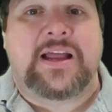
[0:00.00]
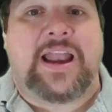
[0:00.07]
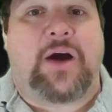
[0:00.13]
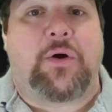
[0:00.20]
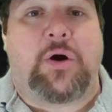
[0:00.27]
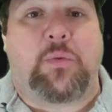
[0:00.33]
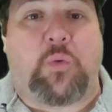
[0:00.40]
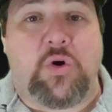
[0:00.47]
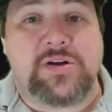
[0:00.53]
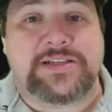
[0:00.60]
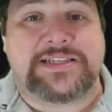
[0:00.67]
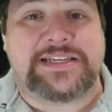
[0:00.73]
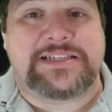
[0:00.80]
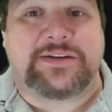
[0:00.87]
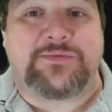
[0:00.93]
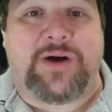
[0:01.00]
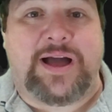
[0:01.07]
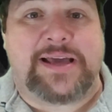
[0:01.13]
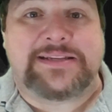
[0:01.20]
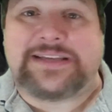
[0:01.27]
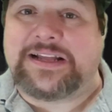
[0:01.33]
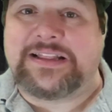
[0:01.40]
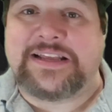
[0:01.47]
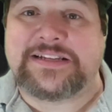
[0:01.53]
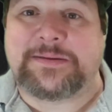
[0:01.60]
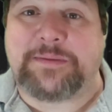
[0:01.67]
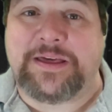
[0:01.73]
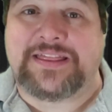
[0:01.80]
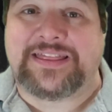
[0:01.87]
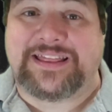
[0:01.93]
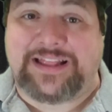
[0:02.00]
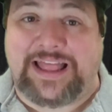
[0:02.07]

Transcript: Now, award season wise, Elizabeth,